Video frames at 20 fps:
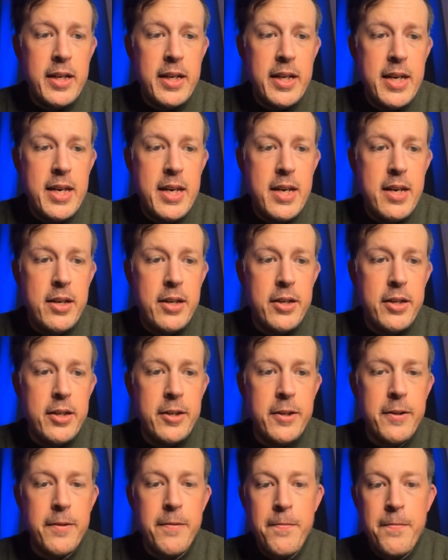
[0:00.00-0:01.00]

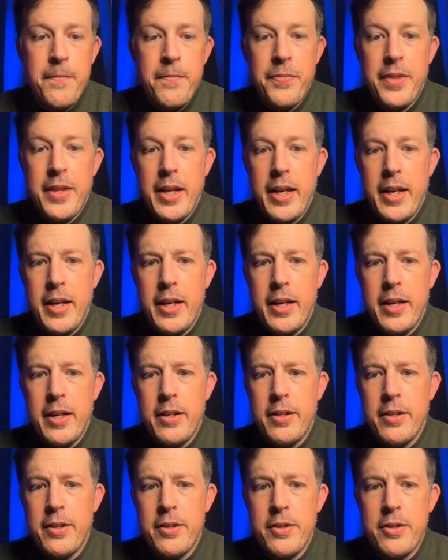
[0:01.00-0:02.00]
here,
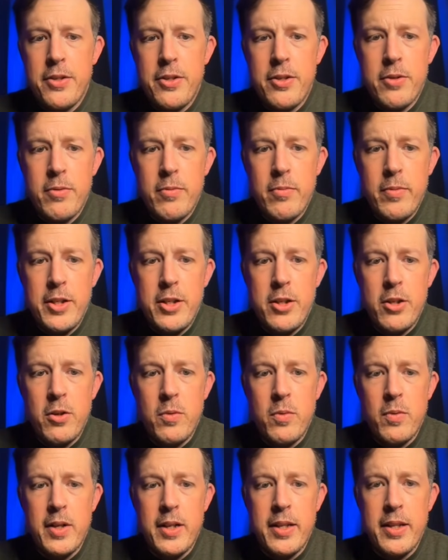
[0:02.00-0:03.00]
and we
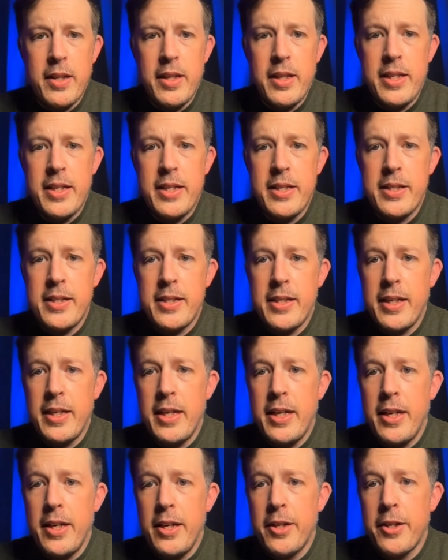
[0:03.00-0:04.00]
don't want this
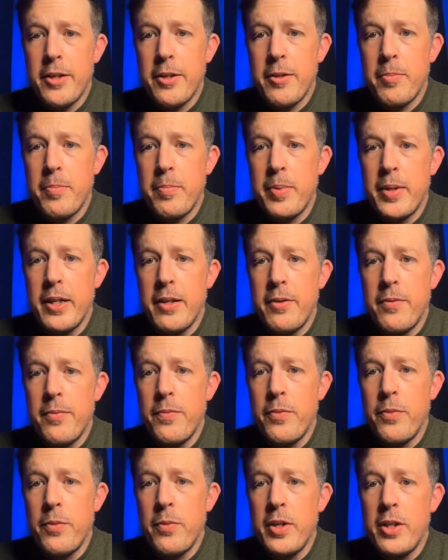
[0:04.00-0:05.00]
here, but
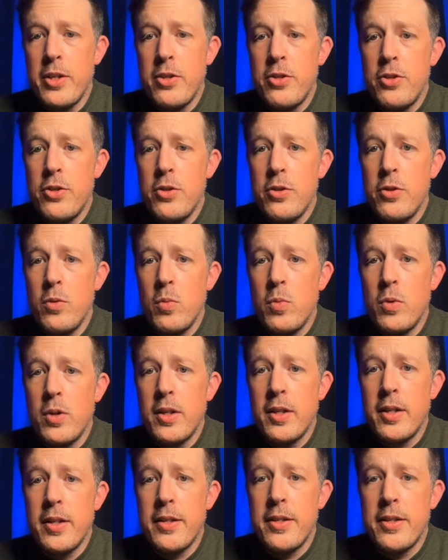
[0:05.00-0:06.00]
we do
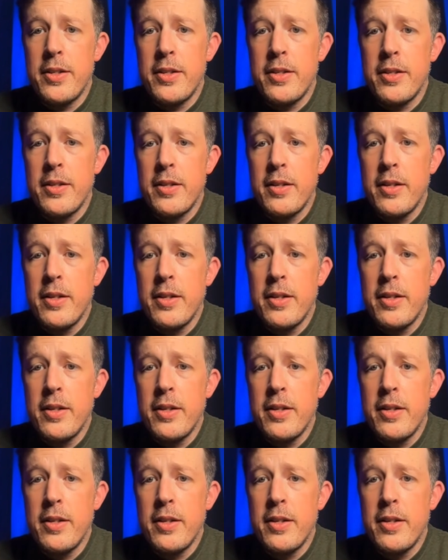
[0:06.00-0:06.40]
want